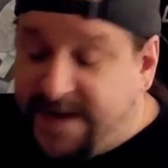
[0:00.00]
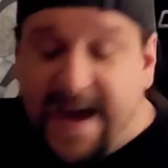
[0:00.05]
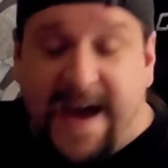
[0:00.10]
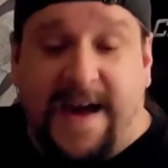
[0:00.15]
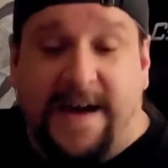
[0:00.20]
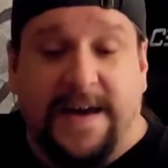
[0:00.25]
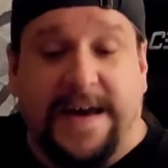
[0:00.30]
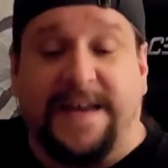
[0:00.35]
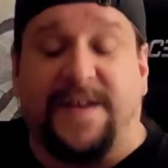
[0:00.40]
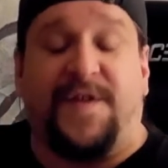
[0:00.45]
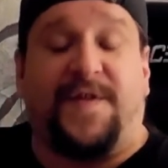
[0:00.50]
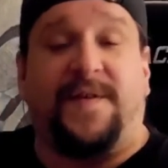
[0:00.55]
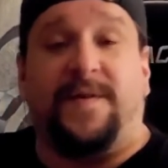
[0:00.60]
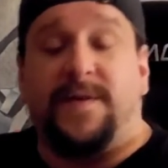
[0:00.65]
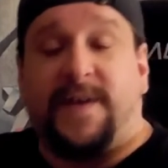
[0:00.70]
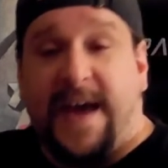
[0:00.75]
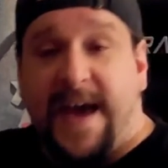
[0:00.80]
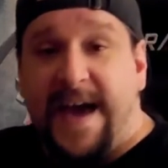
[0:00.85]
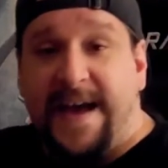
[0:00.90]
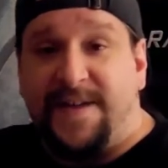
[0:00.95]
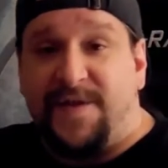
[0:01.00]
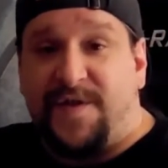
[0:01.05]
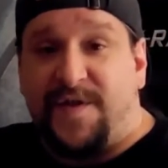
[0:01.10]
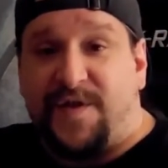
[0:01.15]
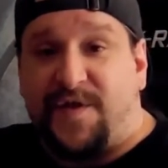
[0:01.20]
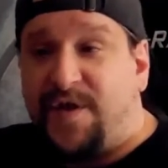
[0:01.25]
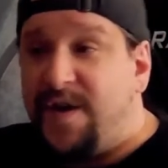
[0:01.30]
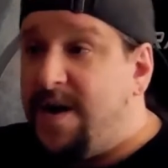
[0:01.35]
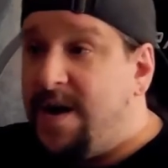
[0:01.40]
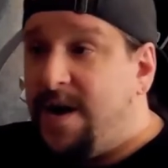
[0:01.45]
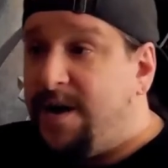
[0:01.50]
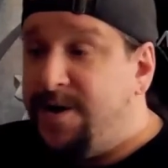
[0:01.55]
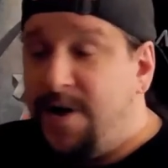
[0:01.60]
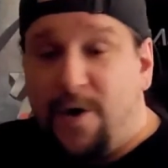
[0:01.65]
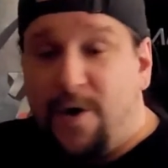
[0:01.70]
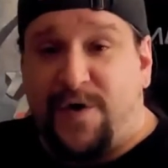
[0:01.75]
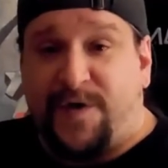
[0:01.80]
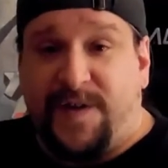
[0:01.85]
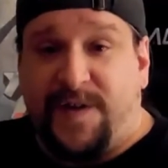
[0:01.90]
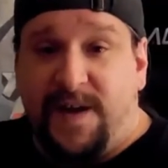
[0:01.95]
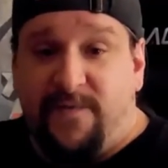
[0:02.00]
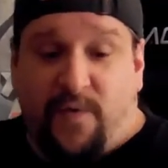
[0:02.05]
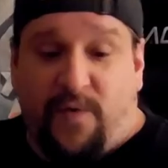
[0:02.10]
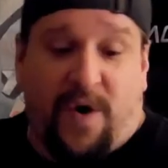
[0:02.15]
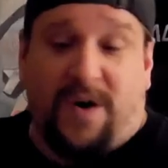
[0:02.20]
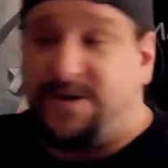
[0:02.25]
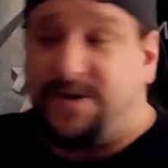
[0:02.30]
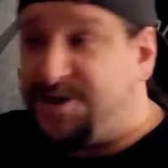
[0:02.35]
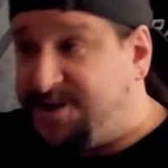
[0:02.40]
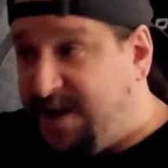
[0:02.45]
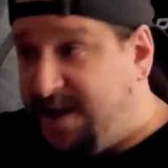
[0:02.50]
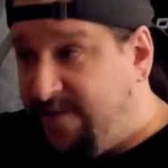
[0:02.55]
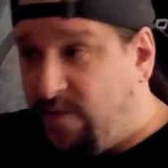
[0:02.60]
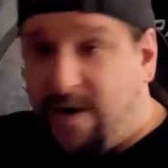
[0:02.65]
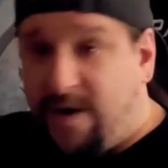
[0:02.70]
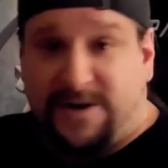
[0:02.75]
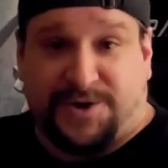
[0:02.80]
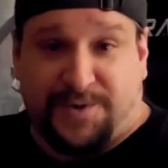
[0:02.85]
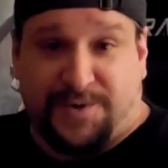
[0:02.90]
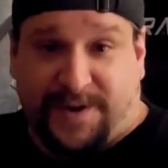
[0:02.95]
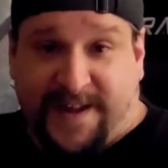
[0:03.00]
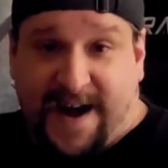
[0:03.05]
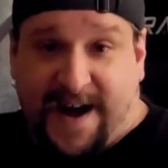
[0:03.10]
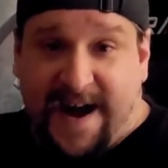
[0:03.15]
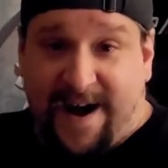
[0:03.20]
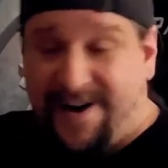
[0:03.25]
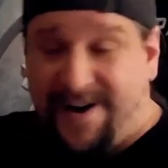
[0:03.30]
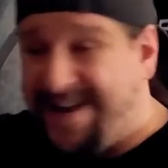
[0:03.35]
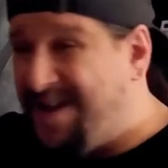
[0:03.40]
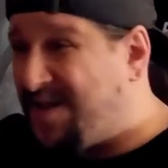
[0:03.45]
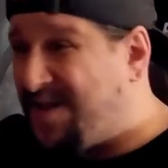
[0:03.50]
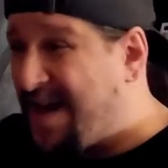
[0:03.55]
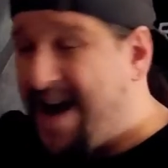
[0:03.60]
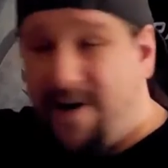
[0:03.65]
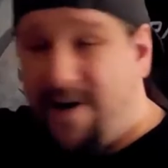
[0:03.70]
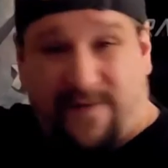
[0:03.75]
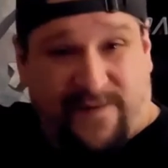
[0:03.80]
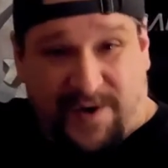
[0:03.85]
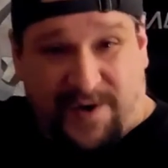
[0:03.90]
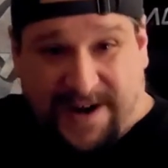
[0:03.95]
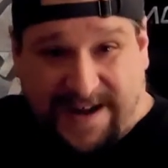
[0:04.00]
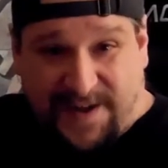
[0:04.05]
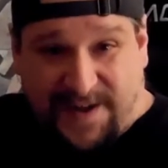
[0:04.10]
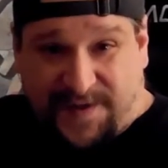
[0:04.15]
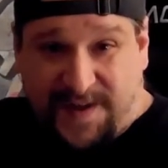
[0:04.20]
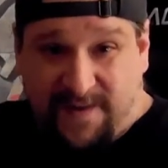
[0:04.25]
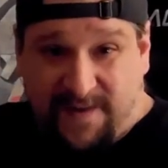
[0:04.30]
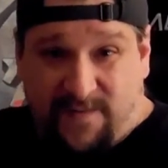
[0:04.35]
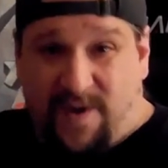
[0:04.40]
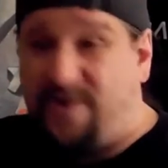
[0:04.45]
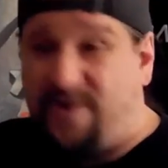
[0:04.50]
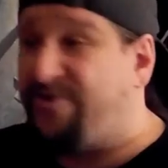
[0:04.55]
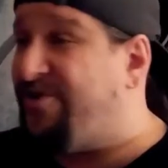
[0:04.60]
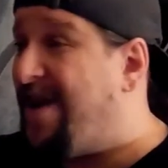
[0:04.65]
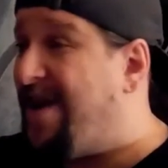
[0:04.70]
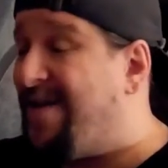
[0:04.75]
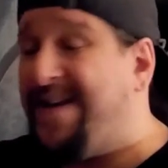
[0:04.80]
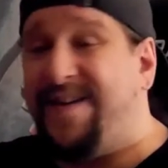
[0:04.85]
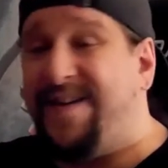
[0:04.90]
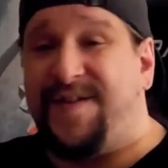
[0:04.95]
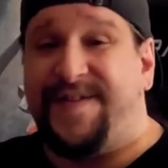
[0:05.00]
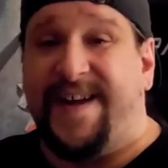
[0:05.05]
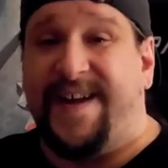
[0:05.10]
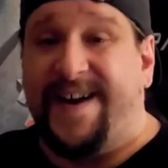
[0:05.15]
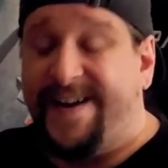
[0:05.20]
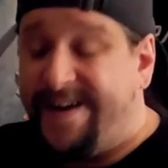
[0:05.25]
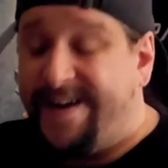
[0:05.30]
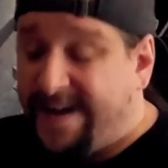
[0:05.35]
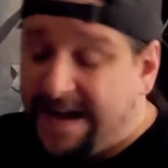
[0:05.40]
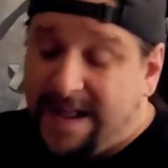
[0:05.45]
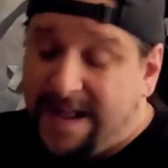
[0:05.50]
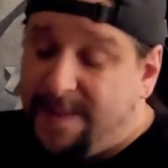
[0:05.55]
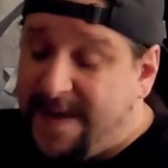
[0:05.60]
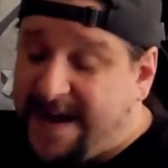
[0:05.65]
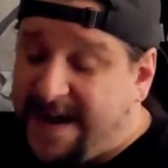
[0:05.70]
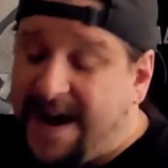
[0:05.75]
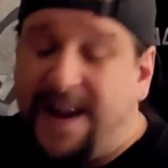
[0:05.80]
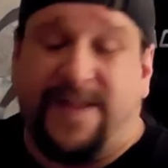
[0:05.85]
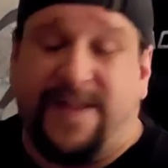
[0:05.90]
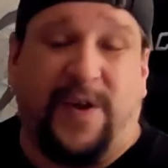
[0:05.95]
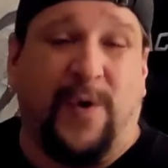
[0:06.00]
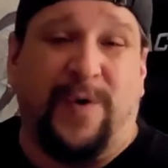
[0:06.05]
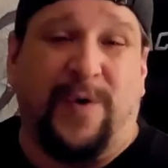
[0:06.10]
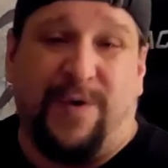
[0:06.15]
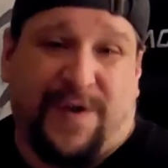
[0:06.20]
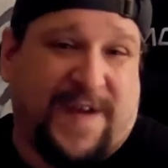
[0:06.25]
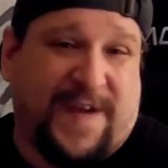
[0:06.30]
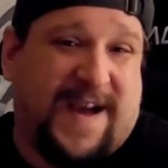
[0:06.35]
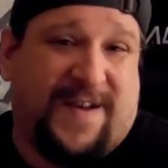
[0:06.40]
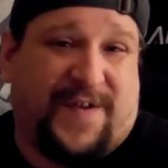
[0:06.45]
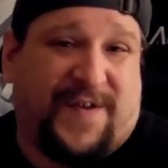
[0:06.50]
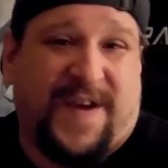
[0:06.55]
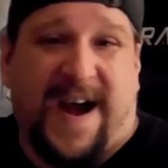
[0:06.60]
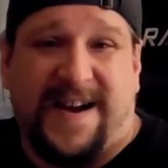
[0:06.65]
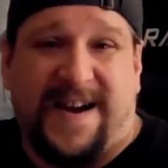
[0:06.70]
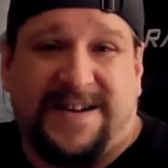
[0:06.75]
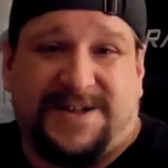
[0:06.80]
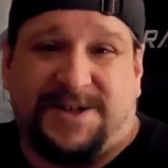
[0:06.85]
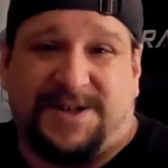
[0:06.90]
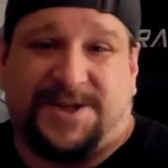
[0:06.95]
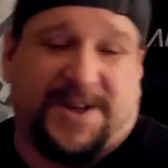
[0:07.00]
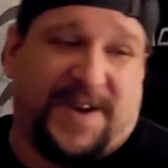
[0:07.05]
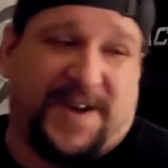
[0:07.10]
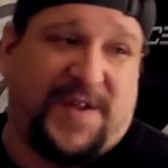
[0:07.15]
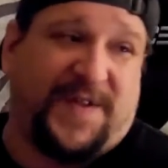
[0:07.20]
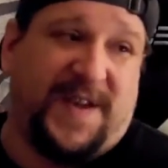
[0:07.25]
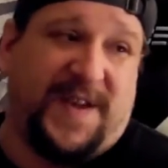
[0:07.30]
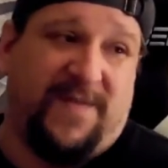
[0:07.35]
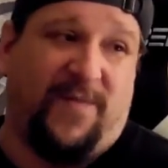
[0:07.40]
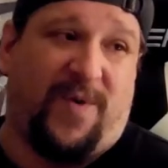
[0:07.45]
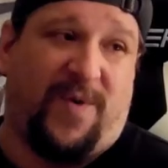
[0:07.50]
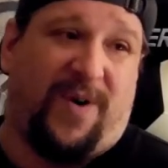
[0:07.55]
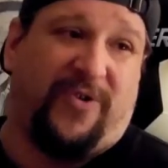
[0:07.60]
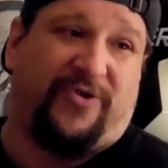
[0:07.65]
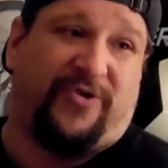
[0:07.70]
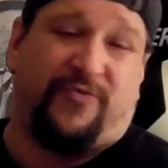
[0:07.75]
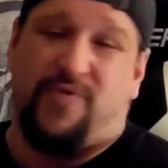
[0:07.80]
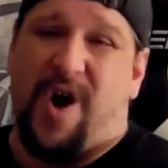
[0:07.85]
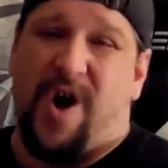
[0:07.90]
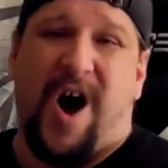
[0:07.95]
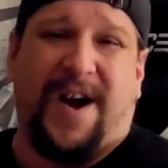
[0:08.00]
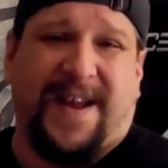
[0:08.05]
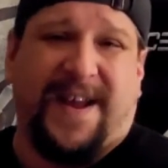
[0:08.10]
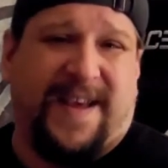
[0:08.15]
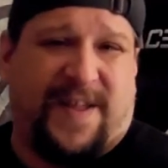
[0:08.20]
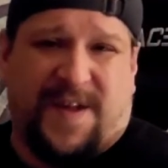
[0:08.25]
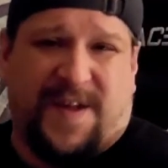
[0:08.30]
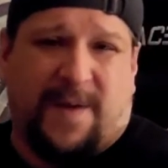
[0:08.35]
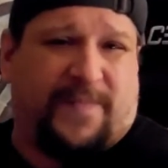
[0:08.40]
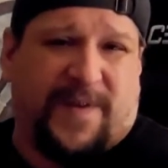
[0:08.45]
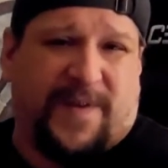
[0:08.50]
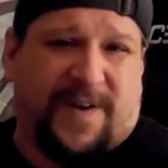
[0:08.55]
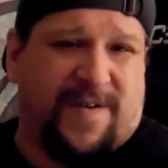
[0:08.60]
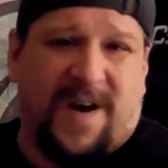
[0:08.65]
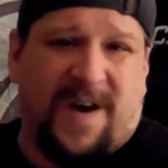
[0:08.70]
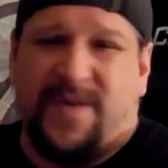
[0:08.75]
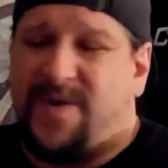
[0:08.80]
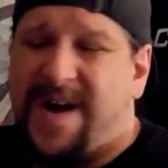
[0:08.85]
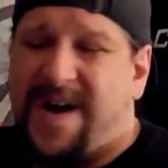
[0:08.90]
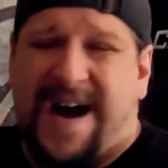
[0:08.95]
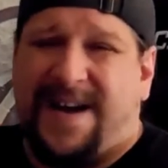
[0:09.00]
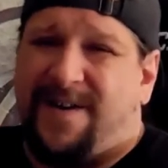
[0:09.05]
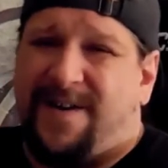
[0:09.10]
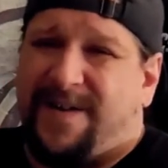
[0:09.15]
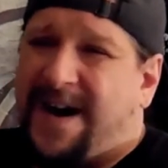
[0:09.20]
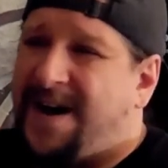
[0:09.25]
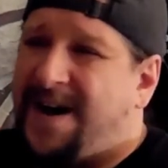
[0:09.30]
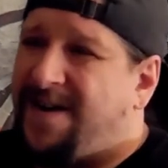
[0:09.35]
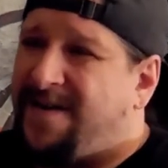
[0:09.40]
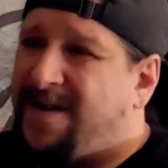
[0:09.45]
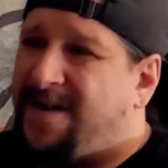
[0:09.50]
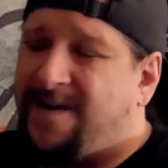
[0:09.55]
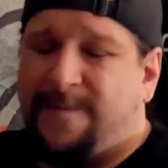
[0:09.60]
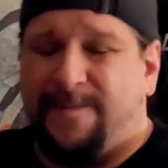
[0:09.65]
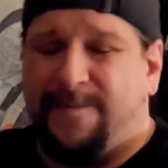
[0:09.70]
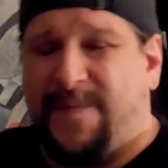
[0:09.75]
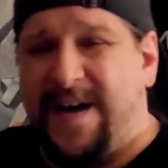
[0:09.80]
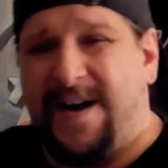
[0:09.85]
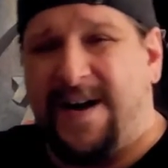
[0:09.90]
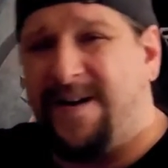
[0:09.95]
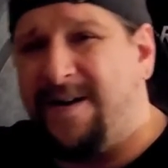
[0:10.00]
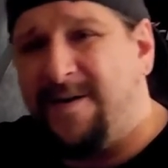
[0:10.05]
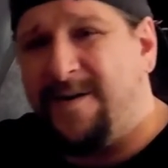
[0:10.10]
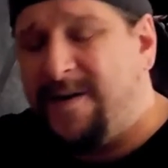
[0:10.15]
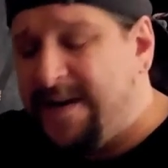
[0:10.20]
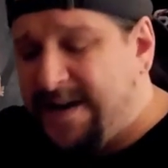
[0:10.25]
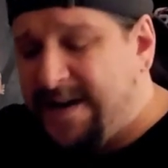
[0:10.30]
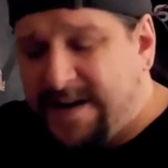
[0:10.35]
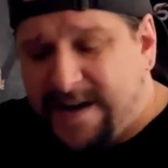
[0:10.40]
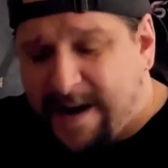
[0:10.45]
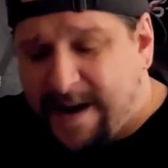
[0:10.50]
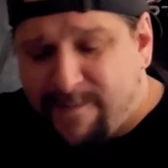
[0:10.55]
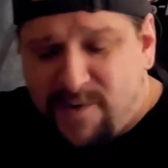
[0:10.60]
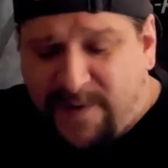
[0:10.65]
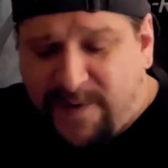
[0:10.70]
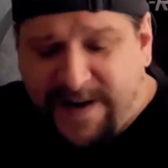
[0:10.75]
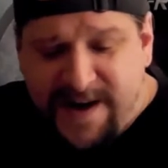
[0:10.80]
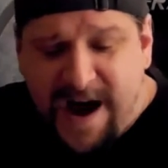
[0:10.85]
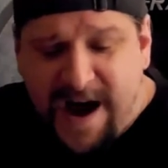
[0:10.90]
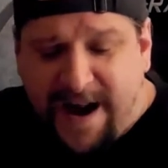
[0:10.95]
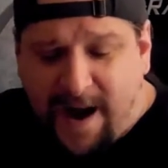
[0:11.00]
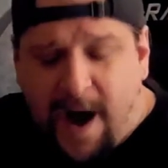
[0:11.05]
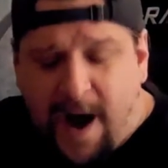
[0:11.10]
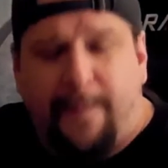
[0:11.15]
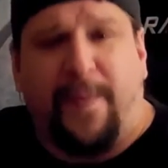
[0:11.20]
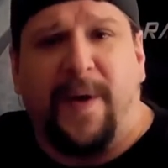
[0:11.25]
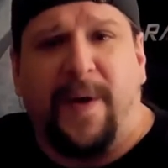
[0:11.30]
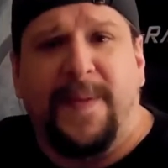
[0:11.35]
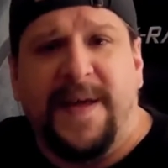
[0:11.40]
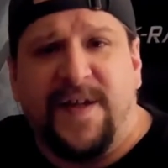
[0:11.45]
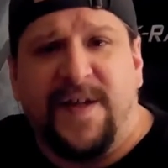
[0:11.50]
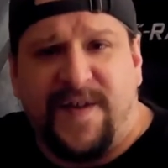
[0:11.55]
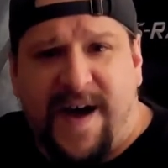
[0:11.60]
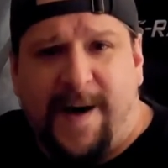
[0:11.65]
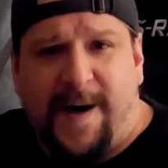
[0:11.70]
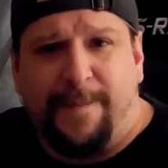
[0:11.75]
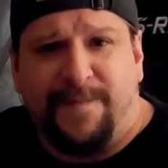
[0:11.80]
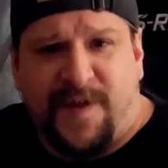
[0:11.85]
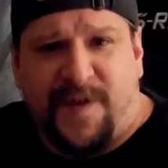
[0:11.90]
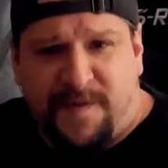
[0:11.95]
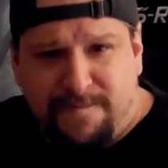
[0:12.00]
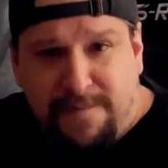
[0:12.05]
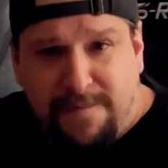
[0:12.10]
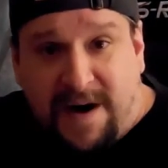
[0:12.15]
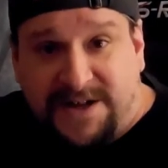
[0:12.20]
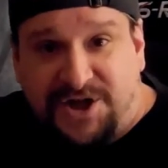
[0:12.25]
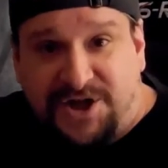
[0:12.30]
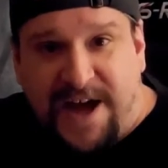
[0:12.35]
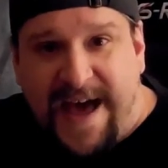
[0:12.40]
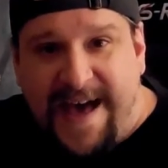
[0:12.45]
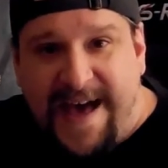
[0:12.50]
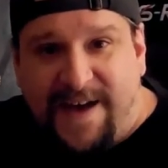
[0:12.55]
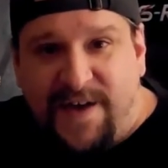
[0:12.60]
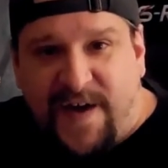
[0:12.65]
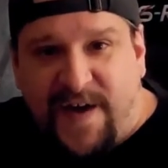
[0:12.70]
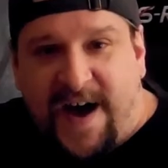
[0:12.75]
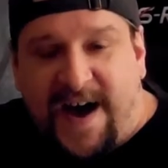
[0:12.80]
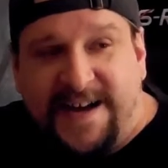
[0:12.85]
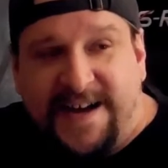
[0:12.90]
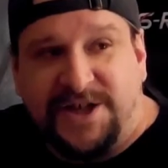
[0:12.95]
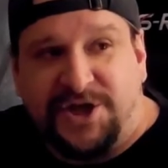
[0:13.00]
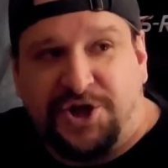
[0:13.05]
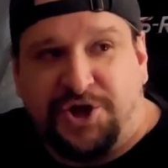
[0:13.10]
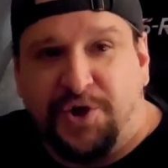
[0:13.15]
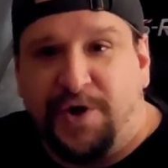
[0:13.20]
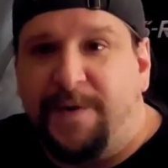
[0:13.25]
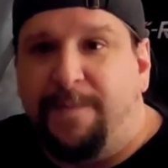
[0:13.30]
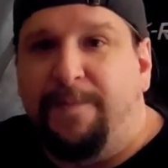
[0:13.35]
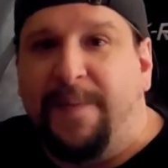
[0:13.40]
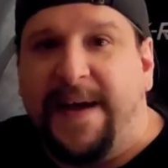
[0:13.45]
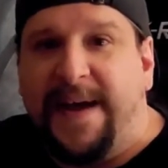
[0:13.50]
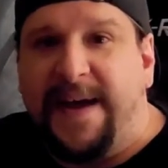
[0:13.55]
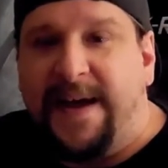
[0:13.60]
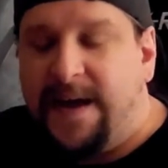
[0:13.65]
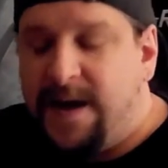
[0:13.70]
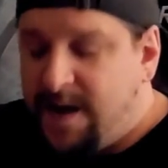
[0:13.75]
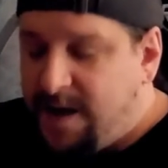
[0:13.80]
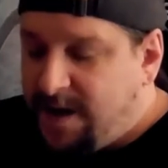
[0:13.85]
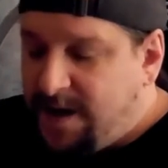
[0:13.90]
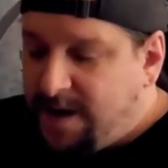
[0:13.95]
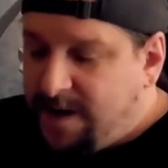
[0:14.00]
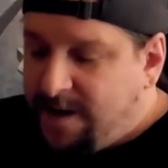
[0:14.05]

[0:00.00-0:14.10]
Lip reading: yeah, it's still Kansas. No Steve Walsh. Steve Walsh retired. He's out. Forget Steve Walsh now. He's done. They got a dude who sounds kind of just like Steve Walsh. Ronnie something or other. I don't know. I'm really not up on these albums as much as I should be,